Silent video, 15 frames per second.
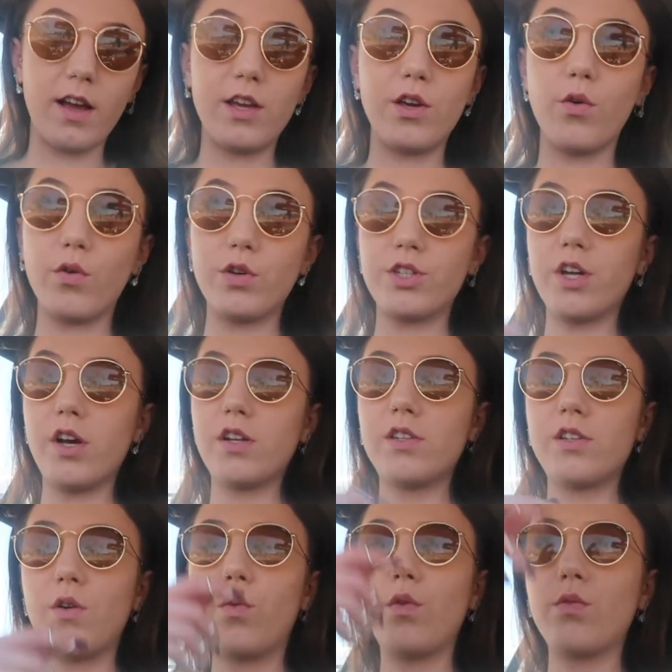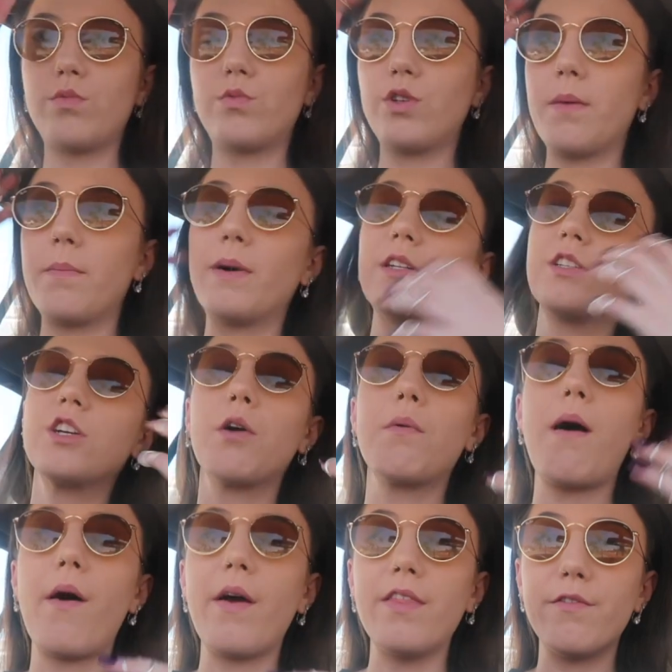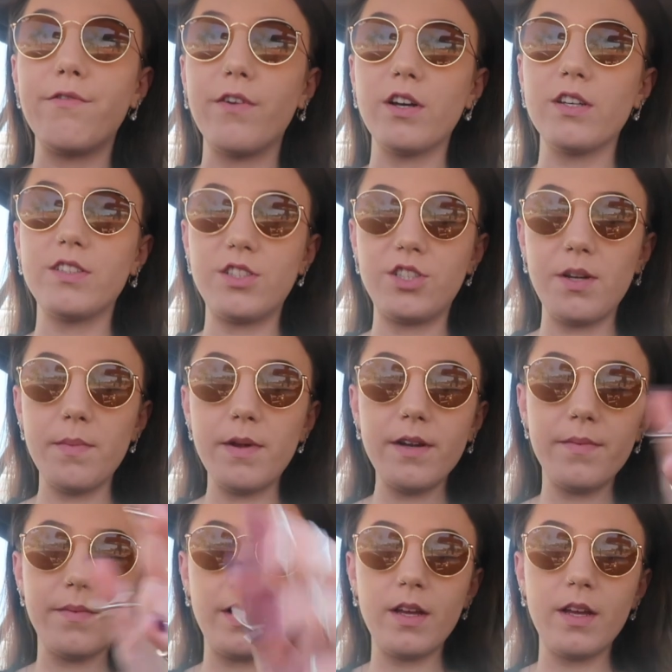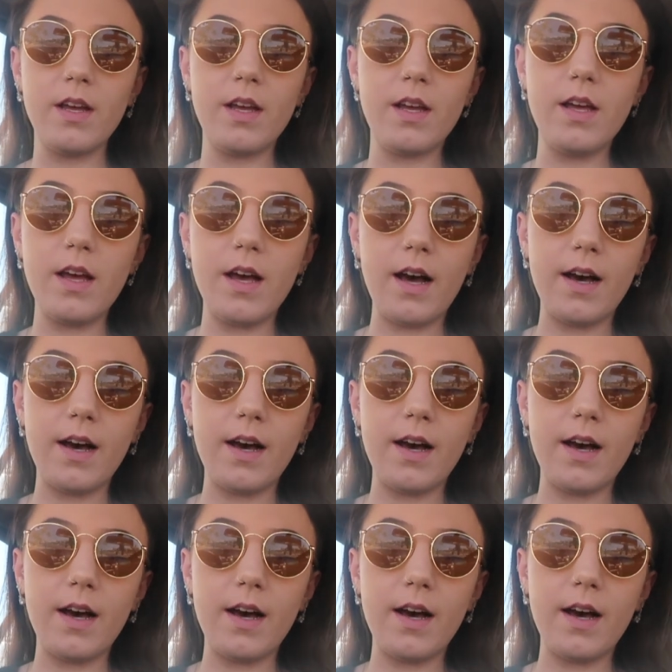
your shirt or jumper to go out in the first shipment.